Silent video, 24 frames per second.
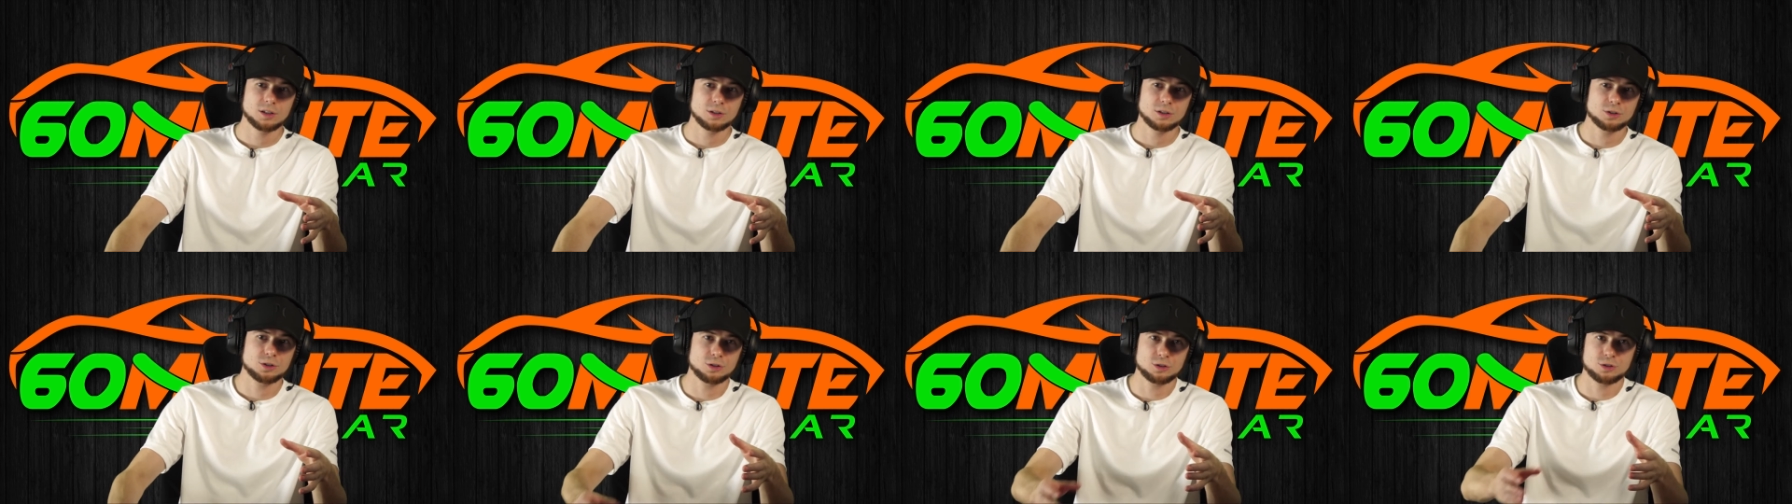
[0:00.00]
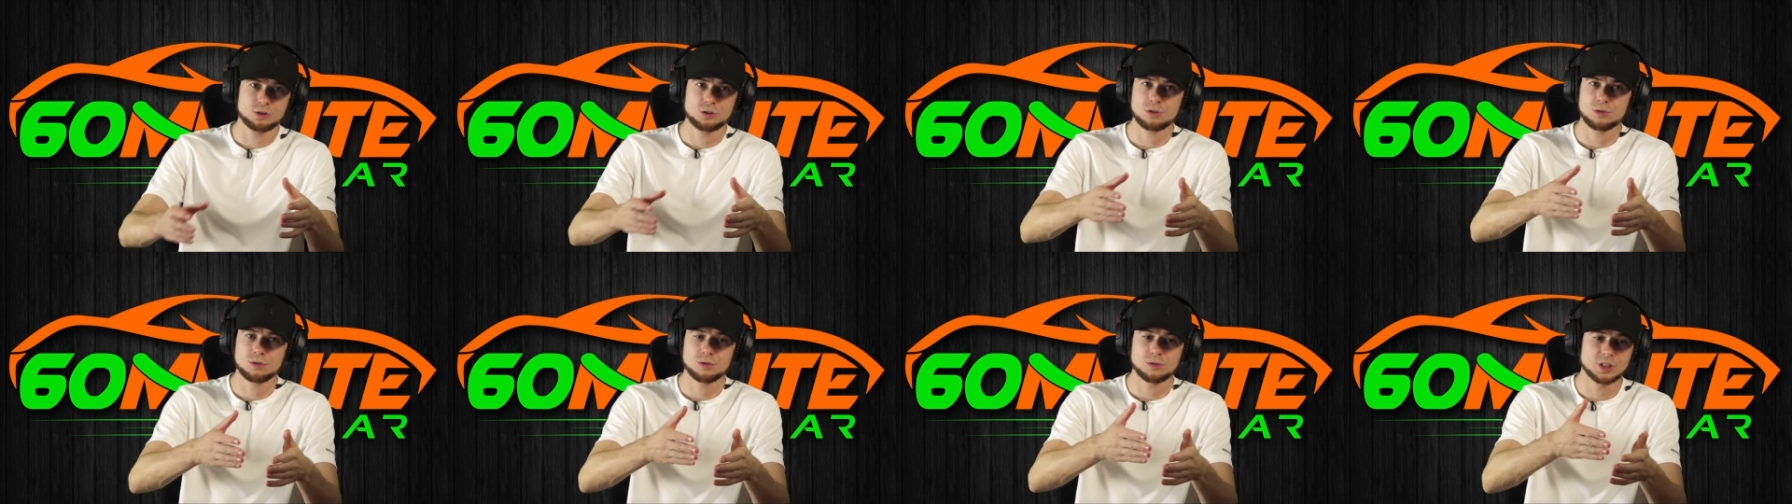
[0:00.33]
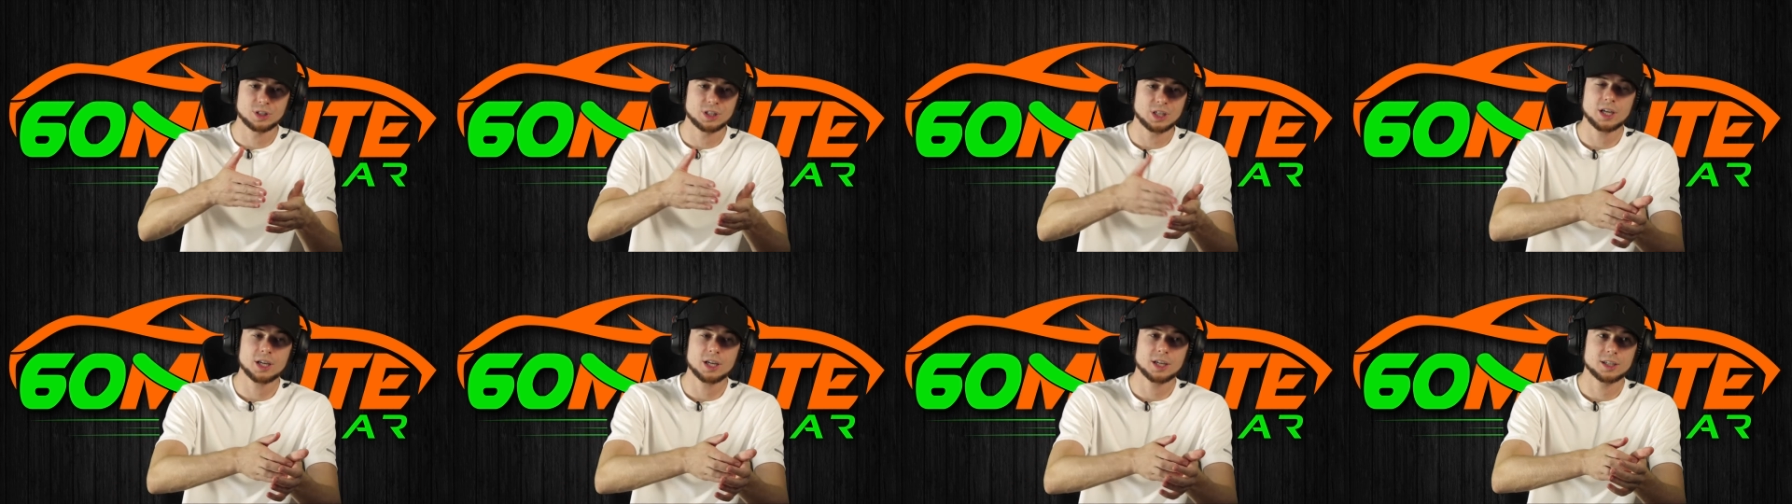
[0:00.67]
to, to,
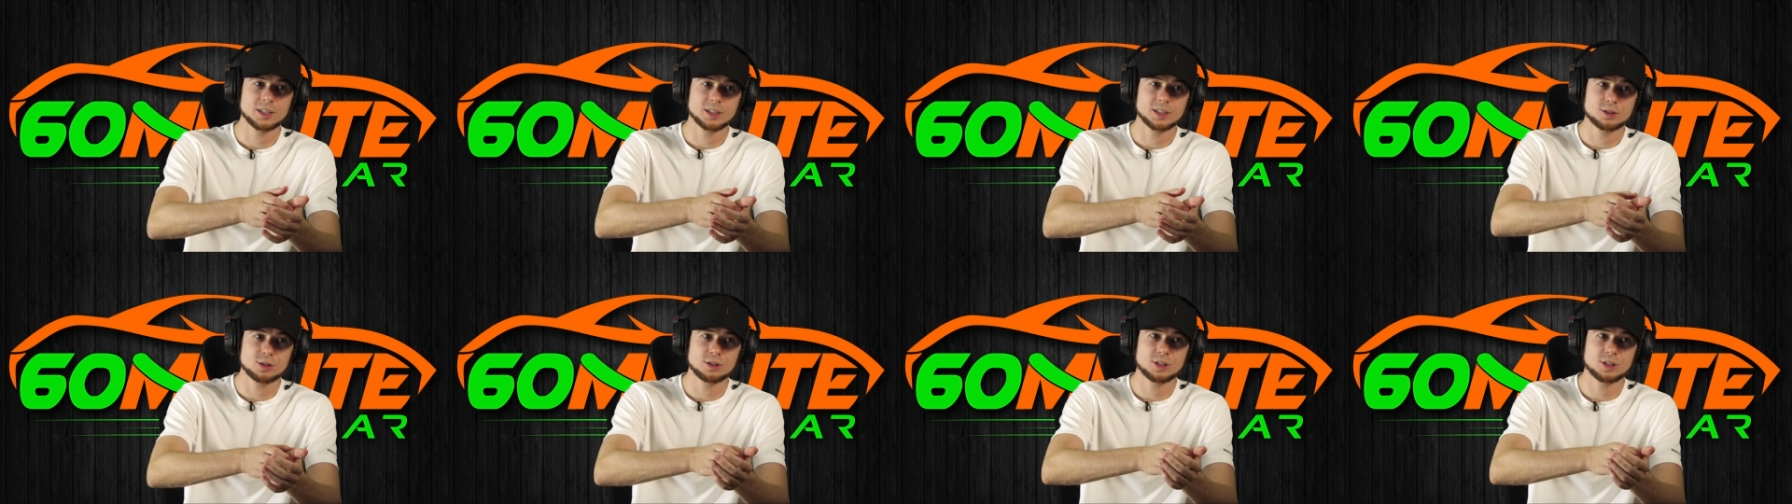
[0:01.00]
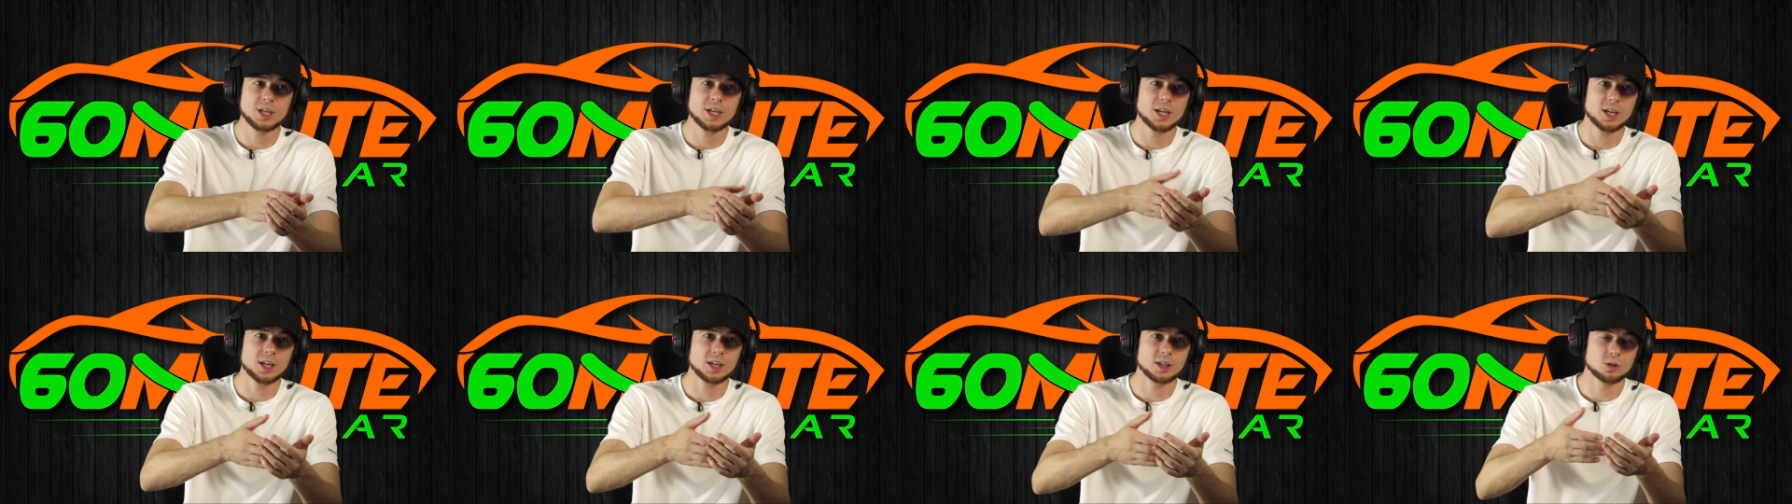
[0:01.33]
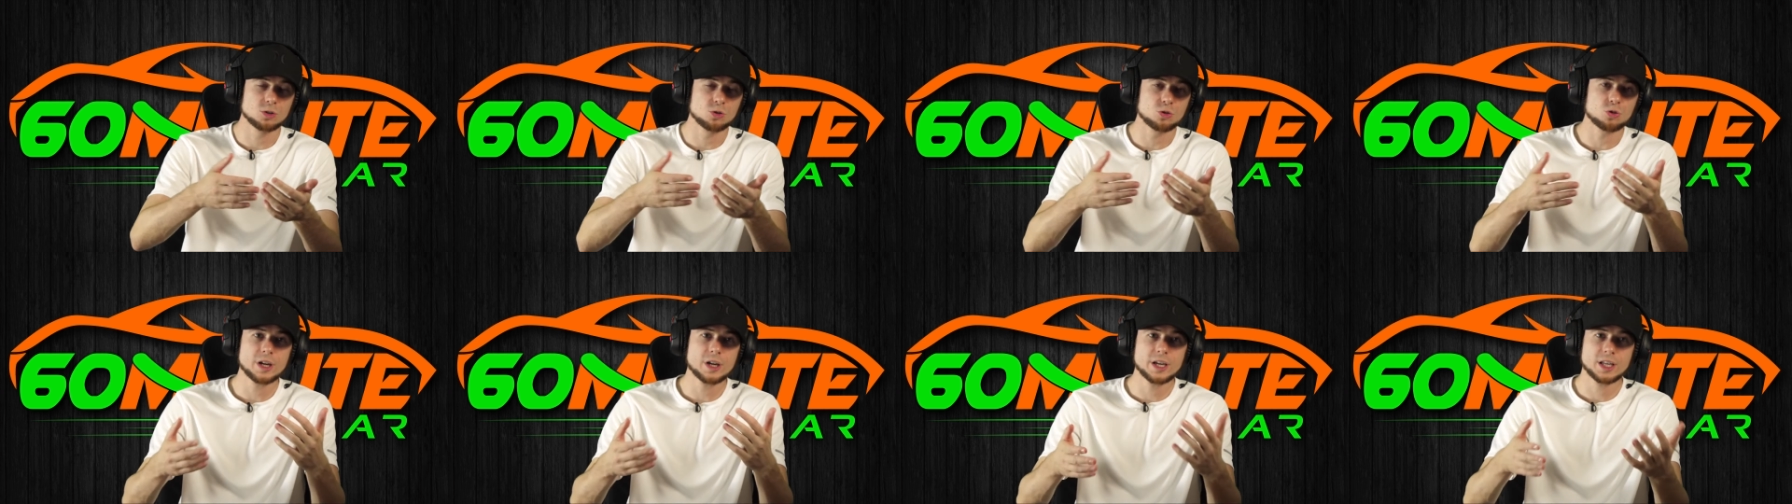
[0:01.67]
get, to get a
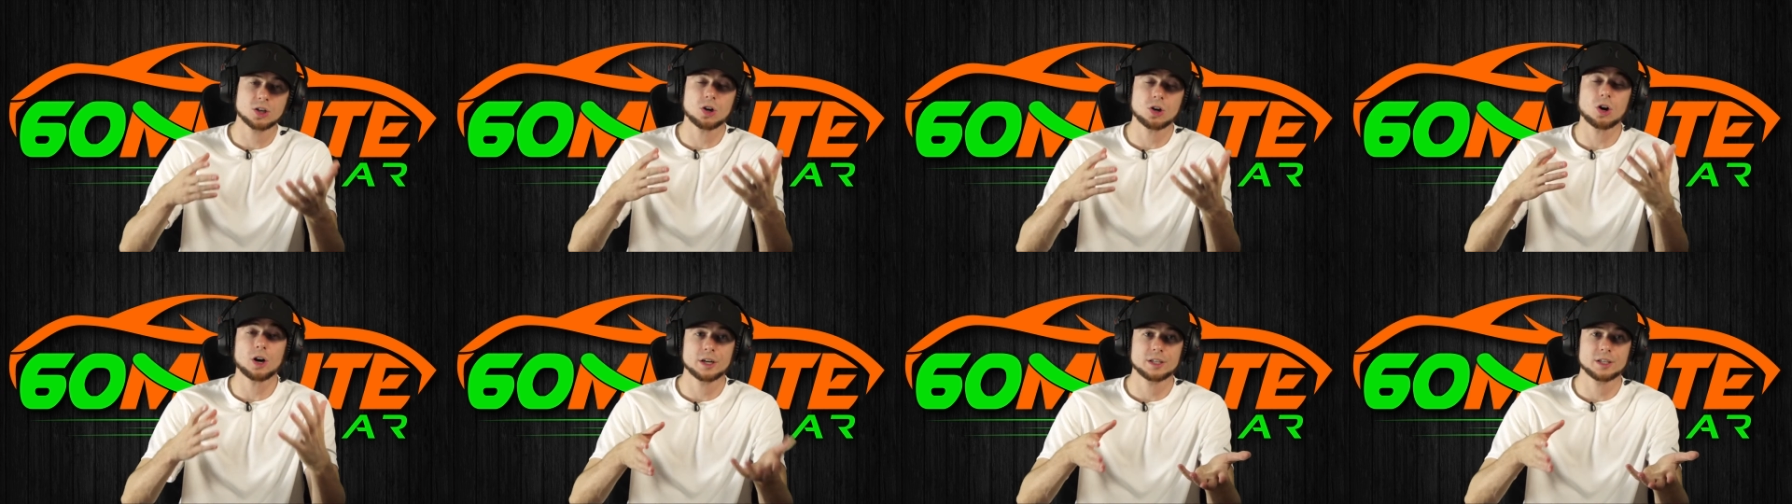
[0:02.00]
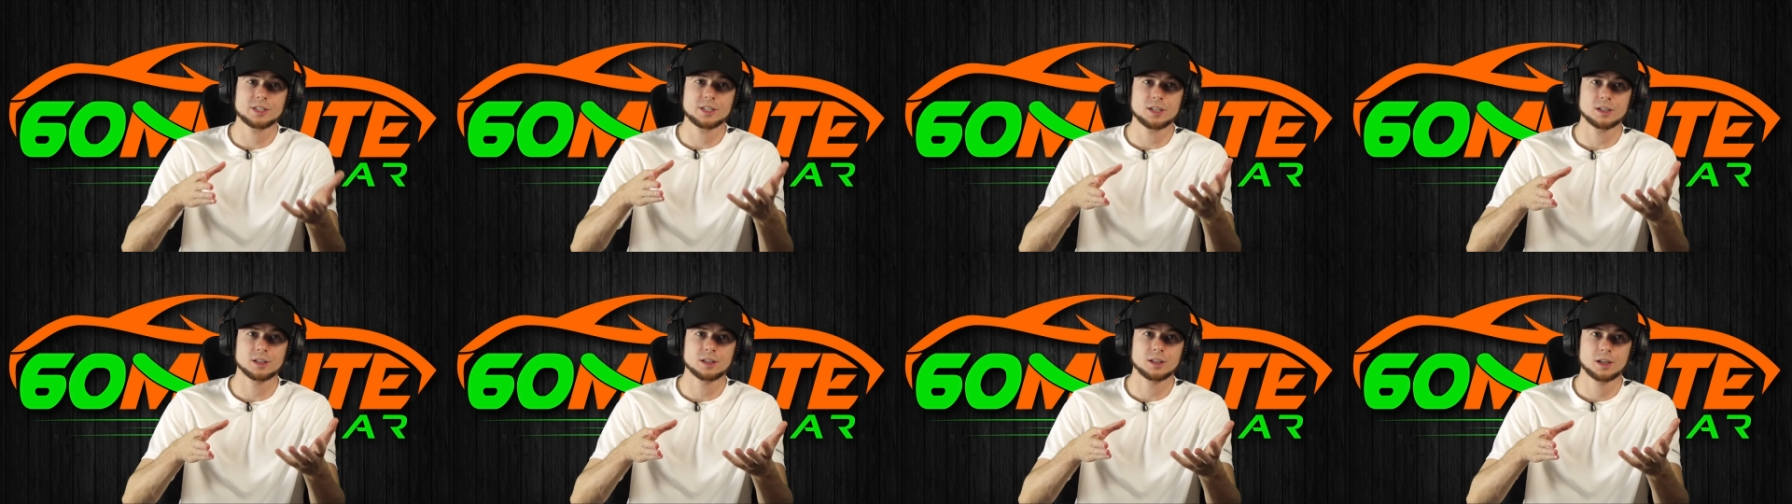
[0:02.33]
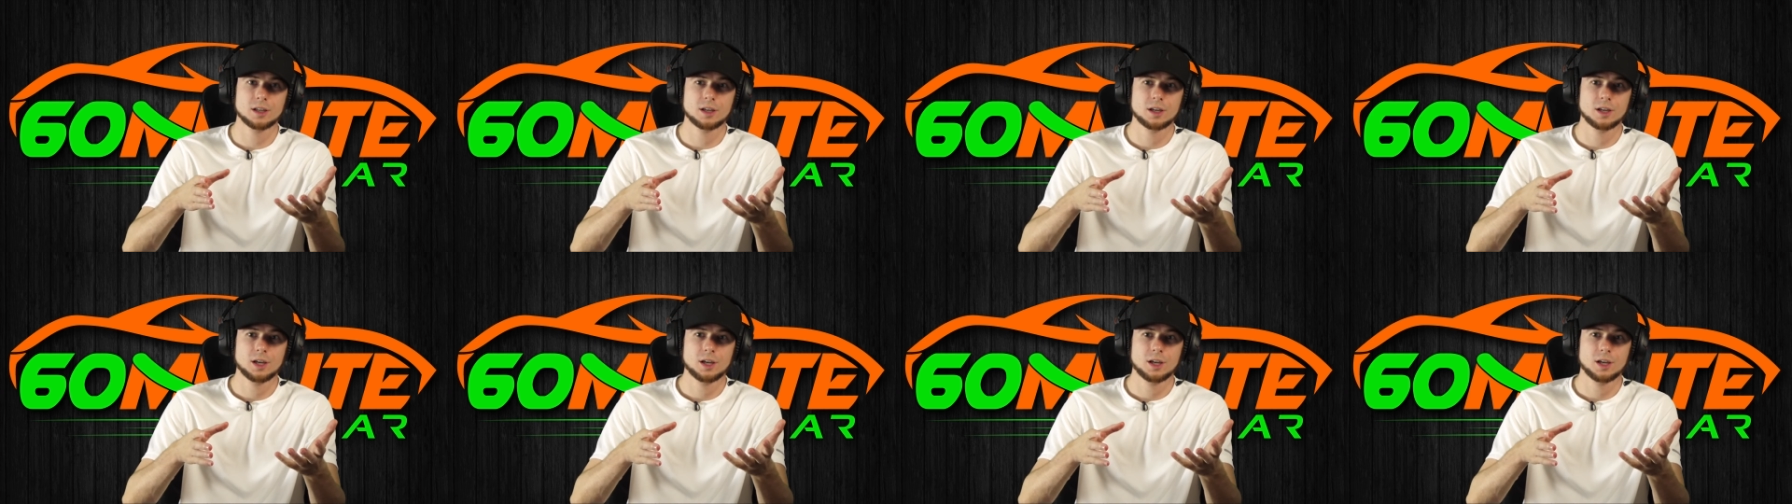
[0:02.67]
great car deal.